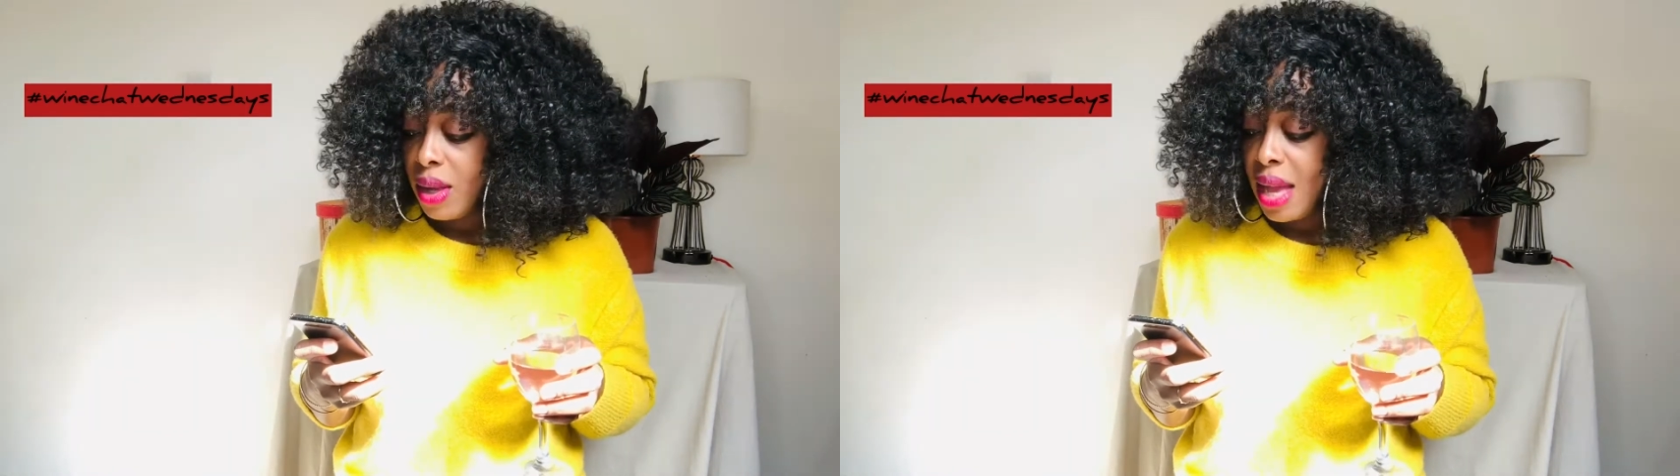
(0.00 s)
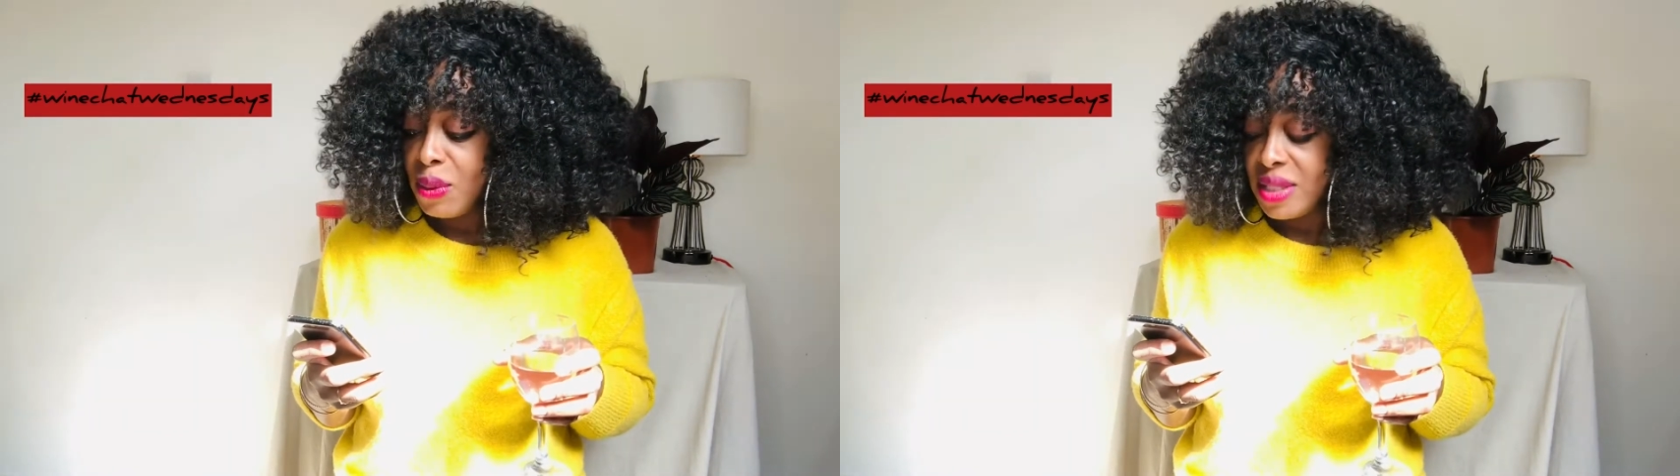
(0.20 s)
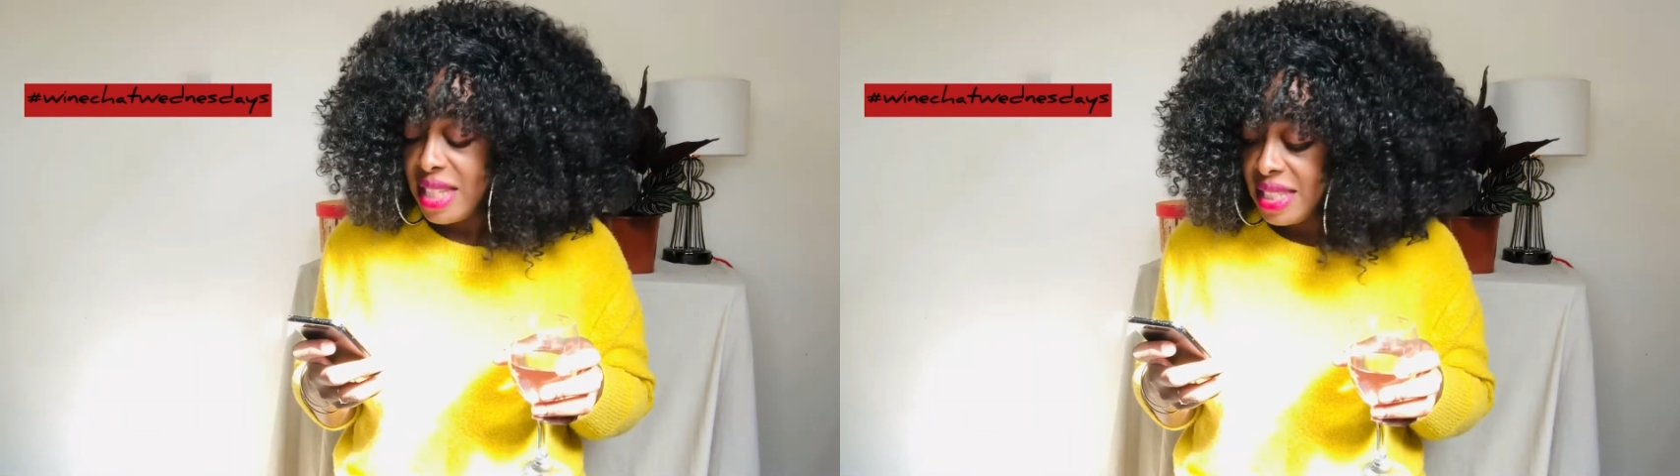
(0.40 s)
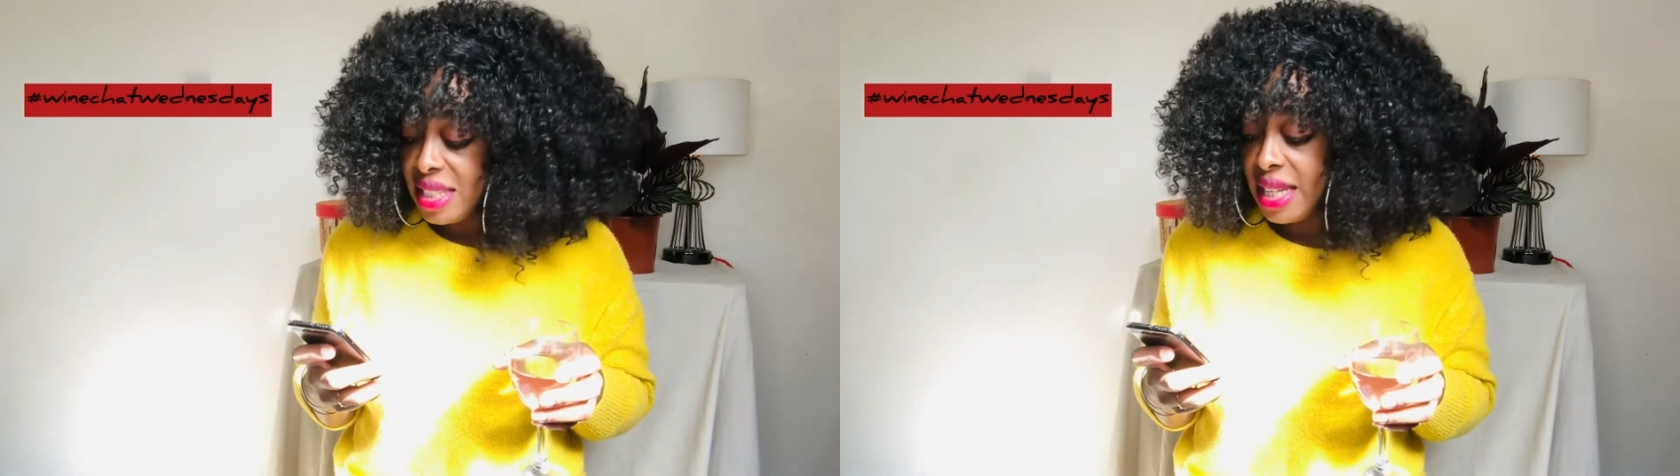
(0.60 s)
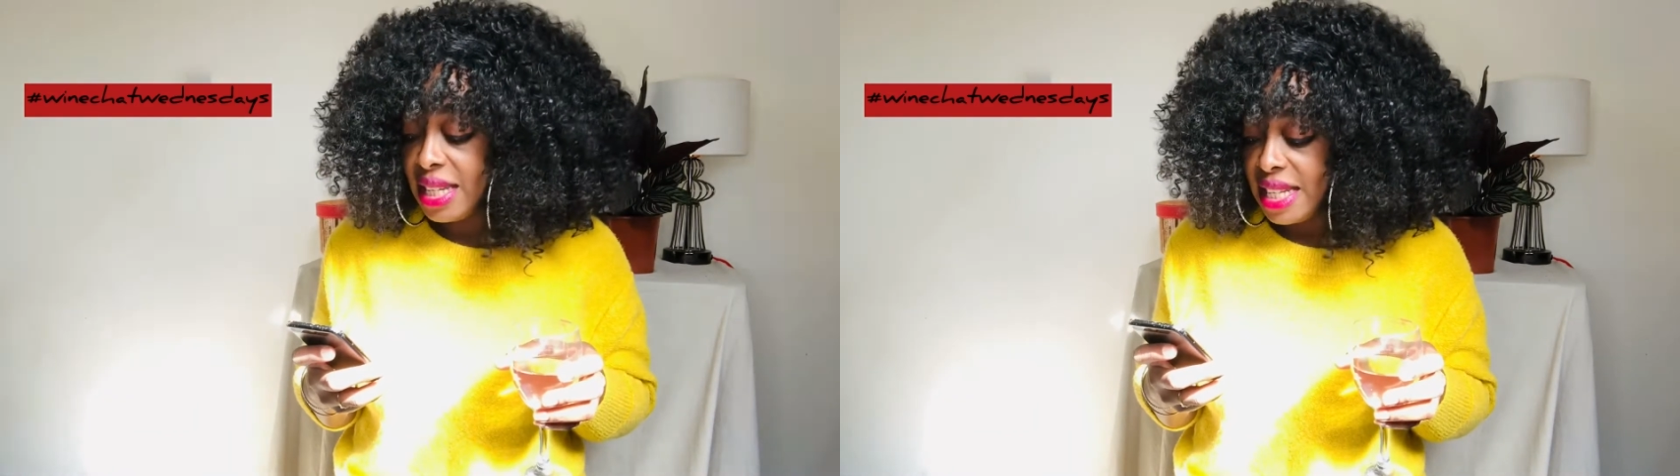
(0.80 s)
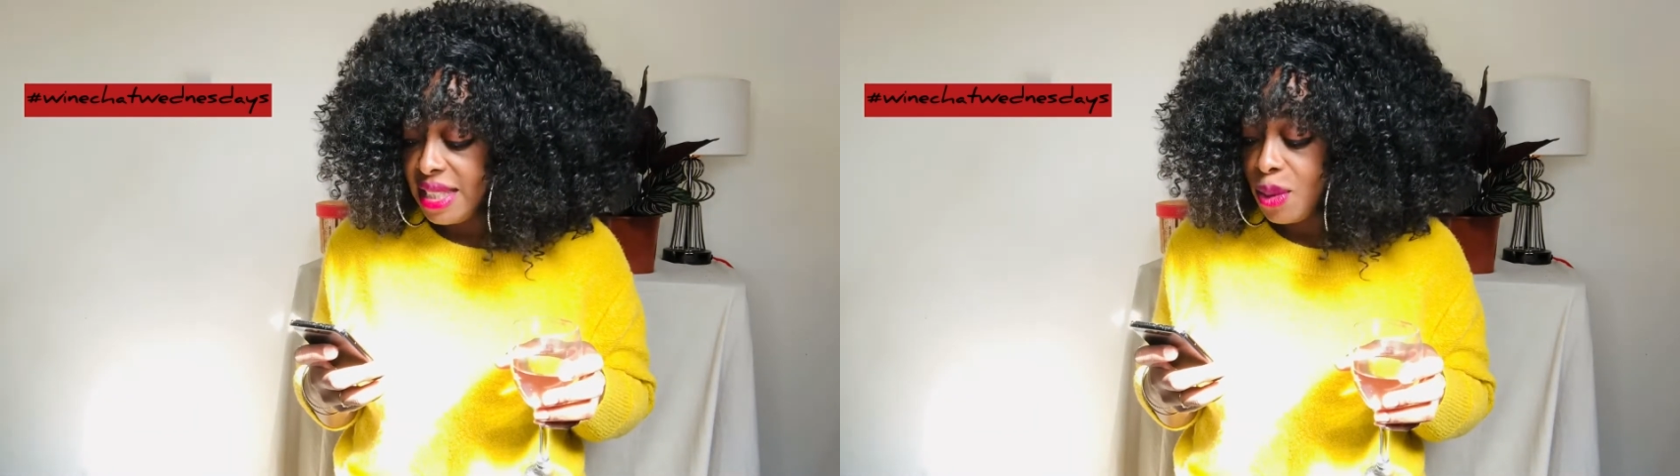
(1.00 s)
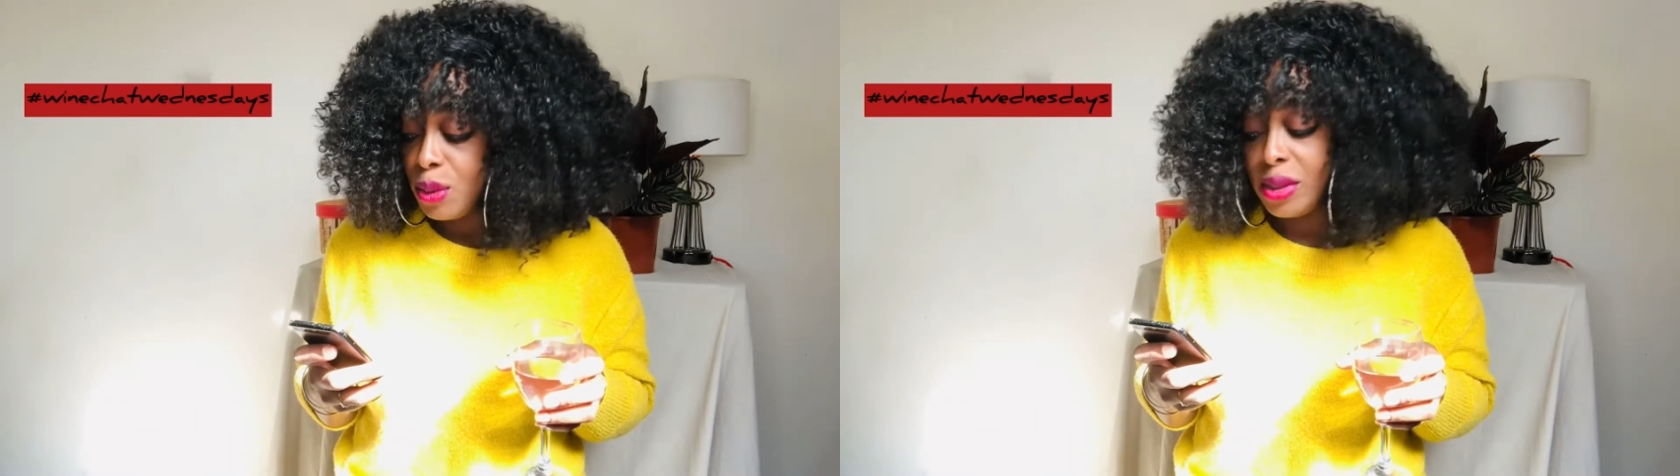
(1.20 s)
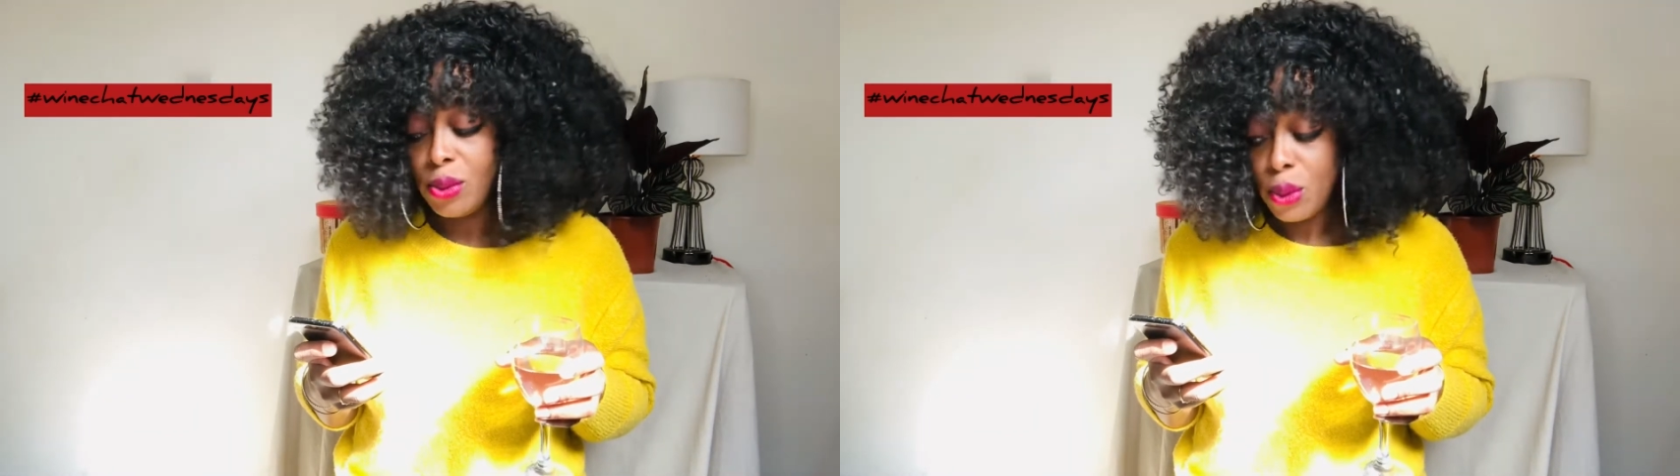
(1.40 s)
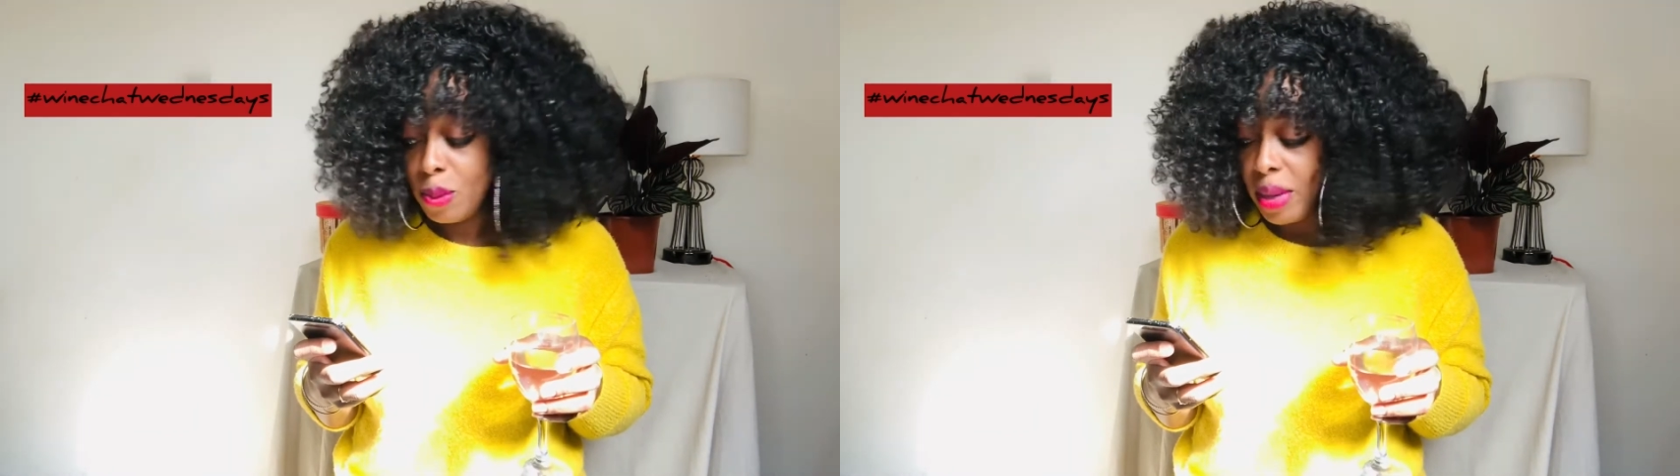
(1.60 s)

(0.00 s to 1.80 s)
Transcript: I was dating a lady who stood